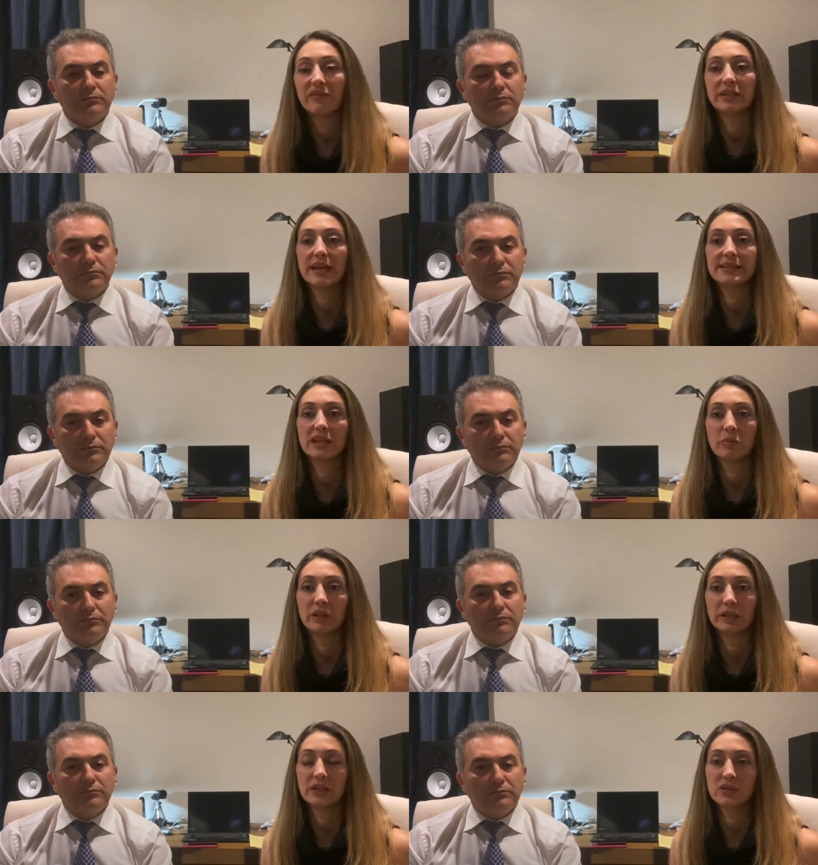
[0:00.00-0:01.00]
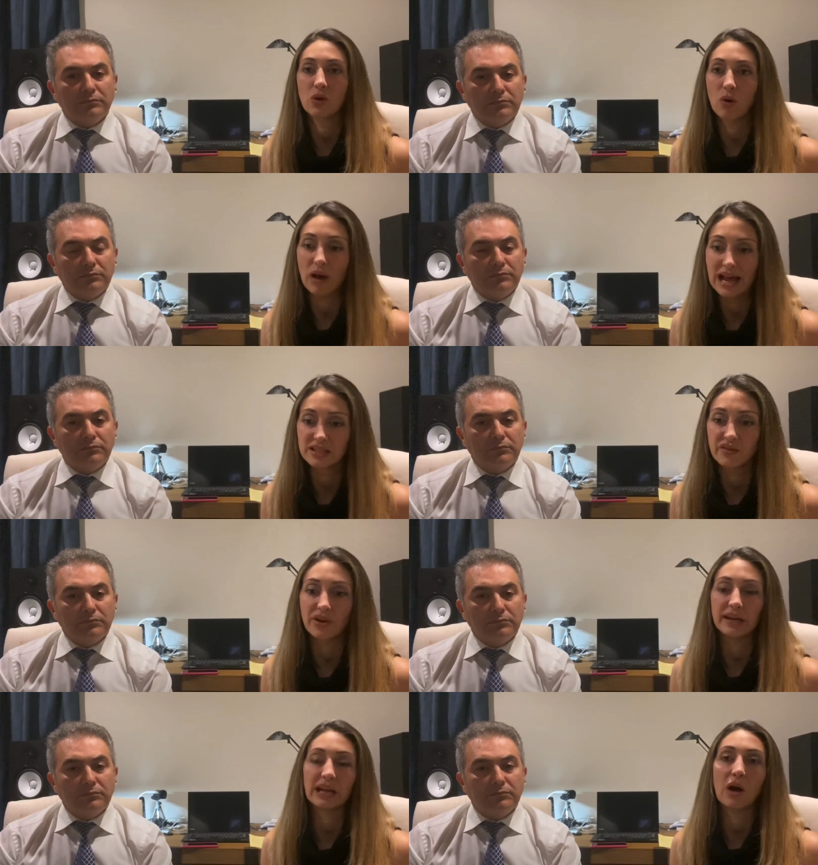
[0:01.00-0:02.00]
Speaker 1: the testing ability. So as of
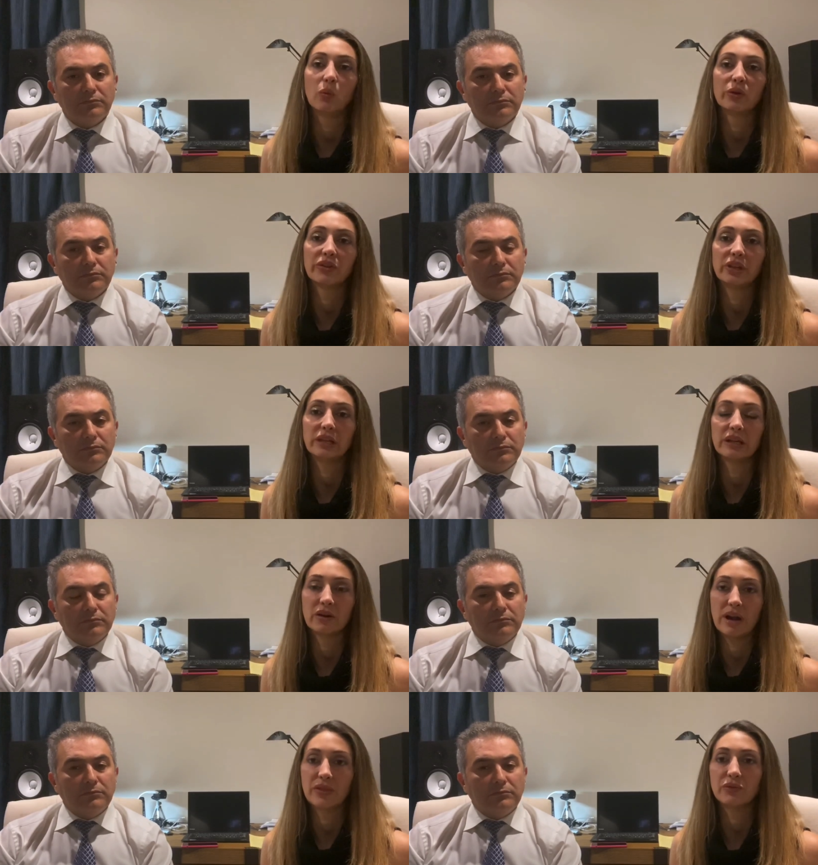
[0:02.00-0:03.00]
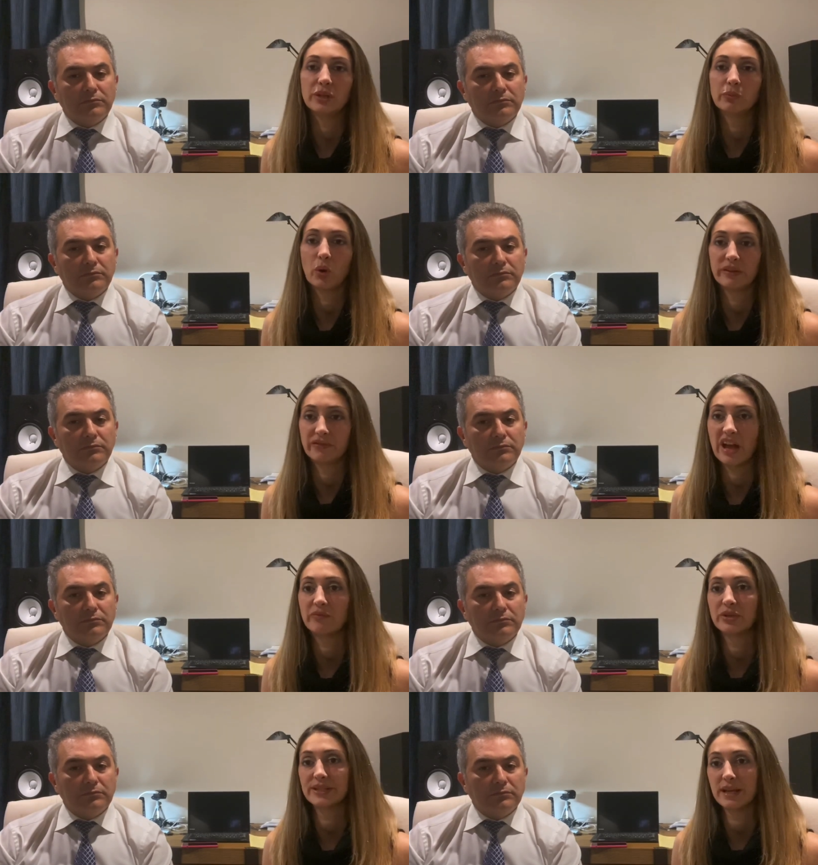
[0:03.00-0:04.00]
right now, we're thinking around
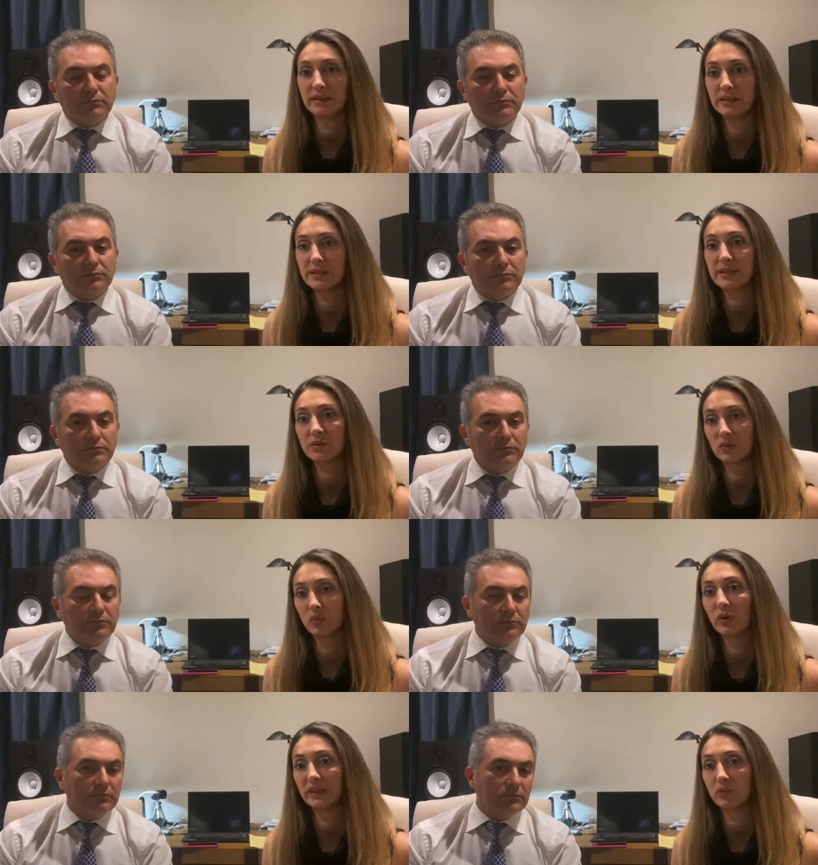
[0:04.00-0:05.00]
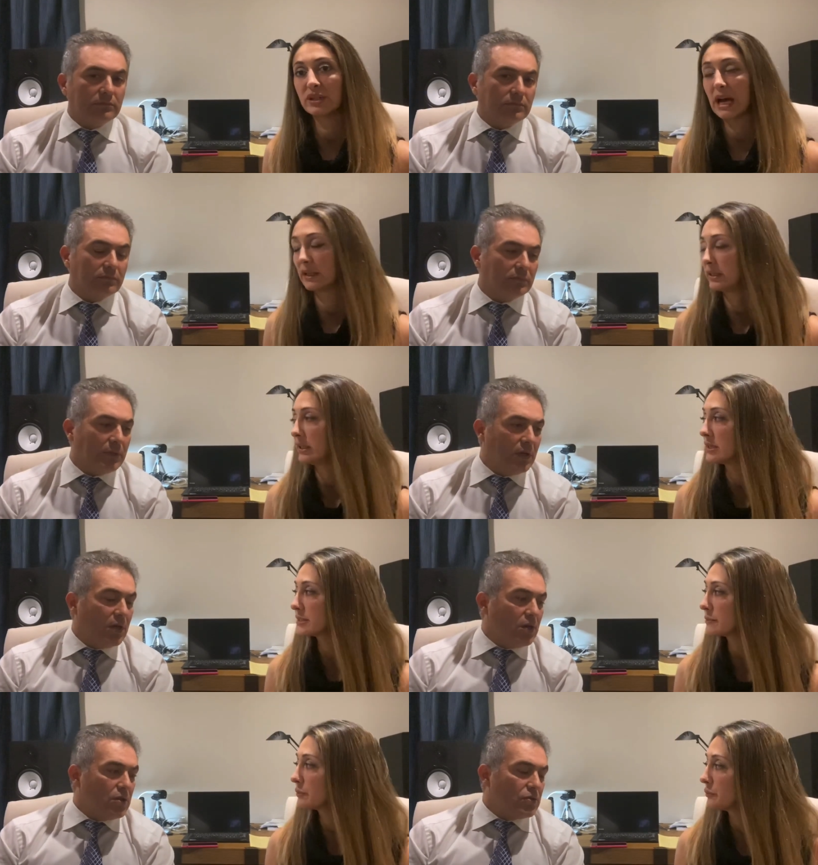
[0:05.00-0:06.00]
3.5% is what the mortality is.
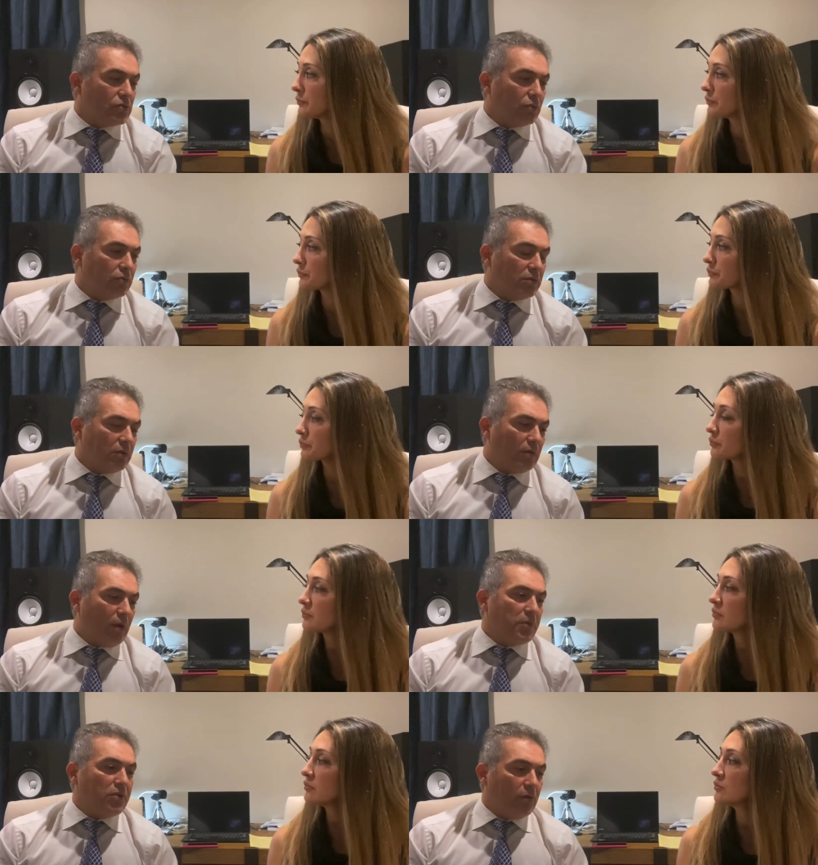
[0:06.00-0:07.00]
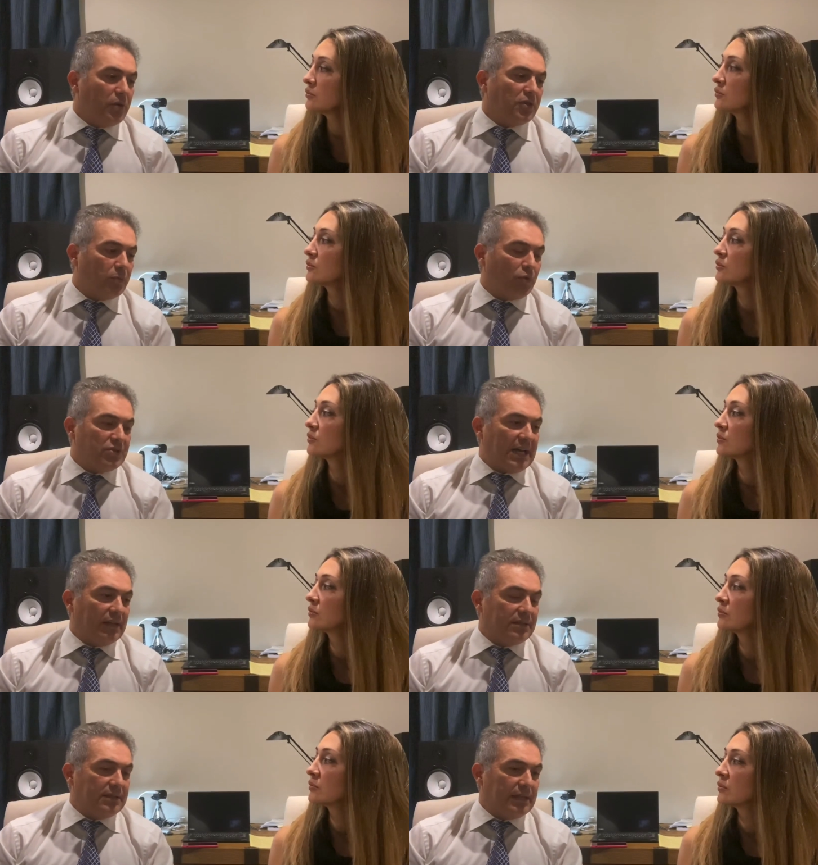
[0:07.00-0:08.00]
Speaker 2: So Dr. Khorrami, knowing the
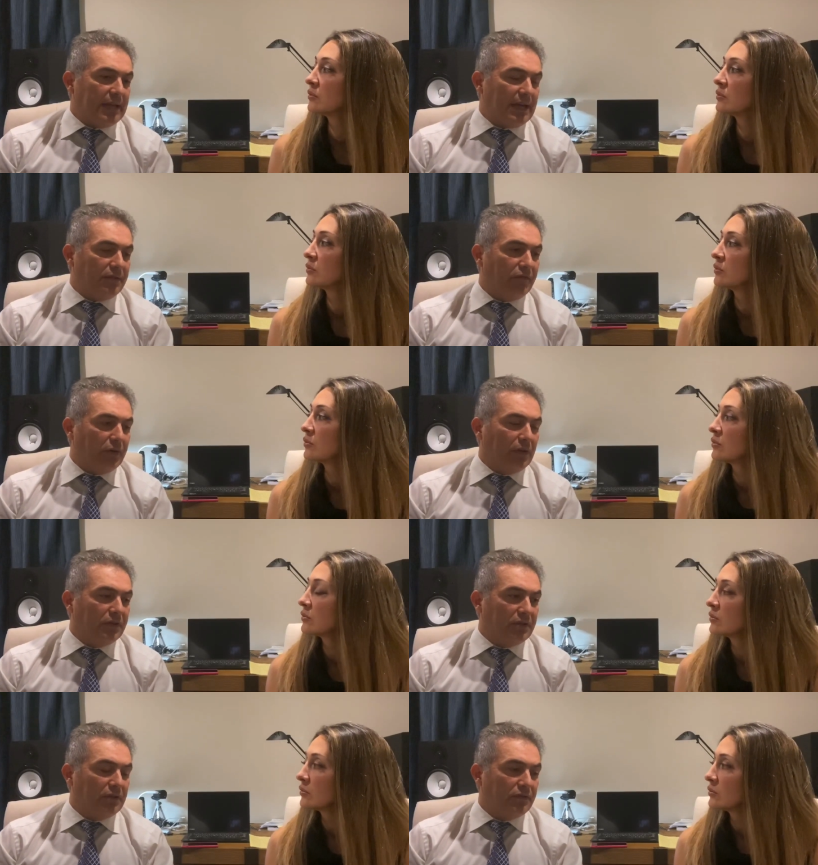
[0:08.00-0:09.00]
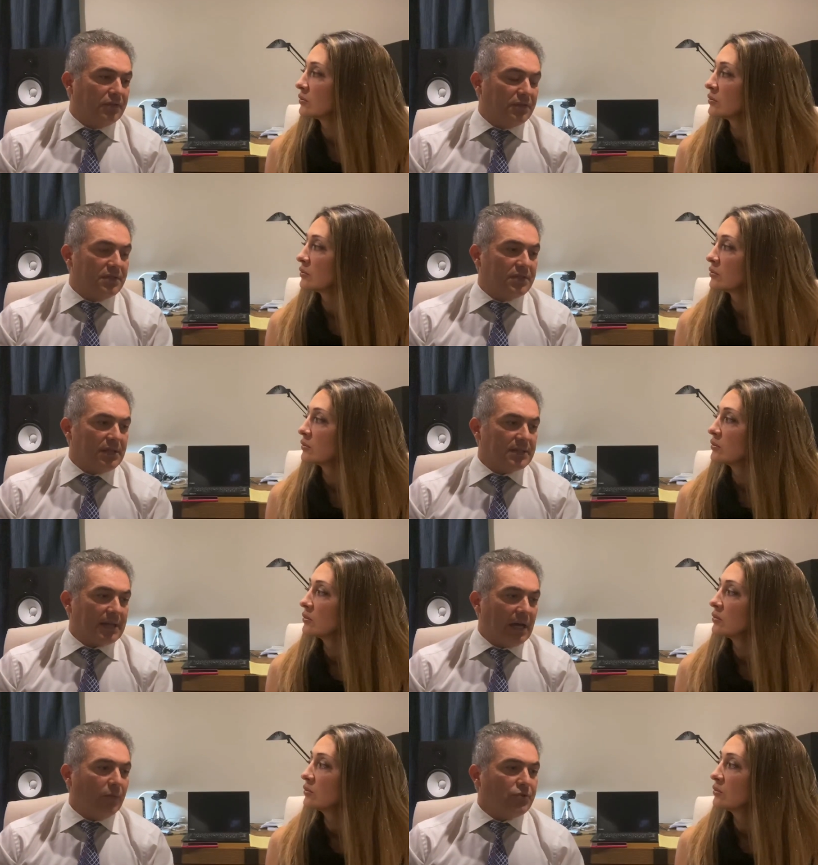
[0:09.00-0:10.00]
mortality and the virility of the disease,
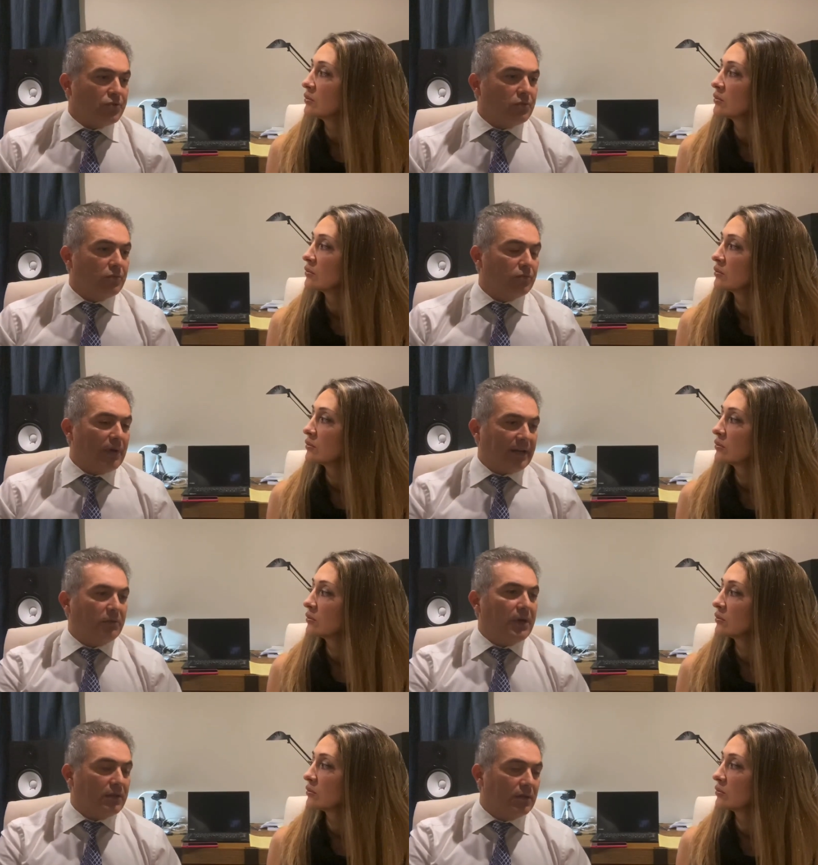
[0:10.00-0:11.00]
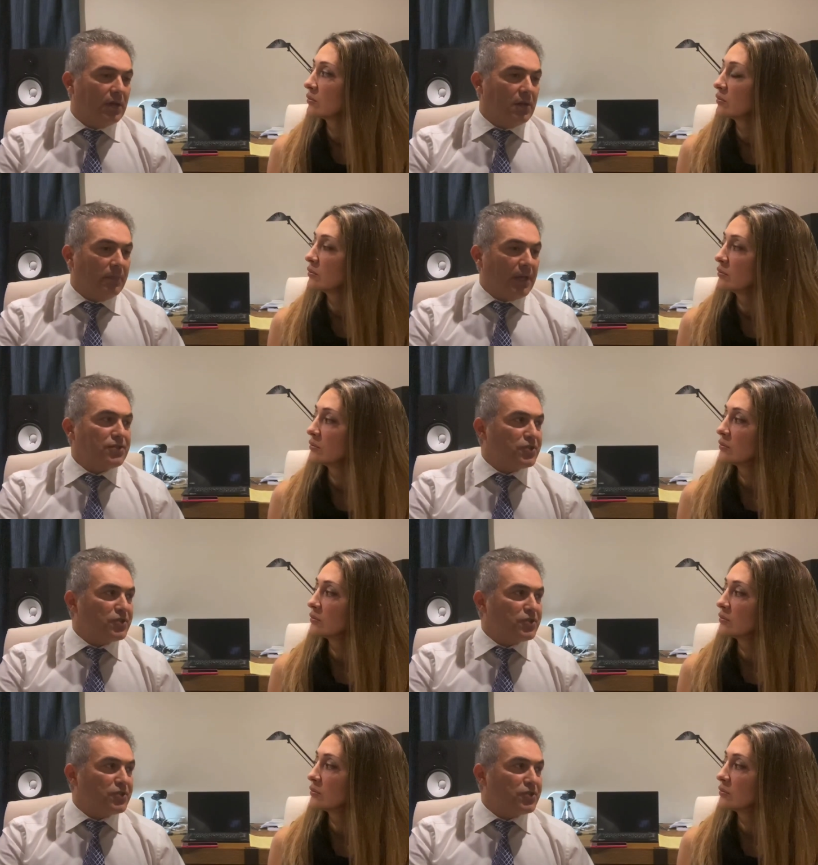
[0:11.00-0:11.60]
how would you recommend patients to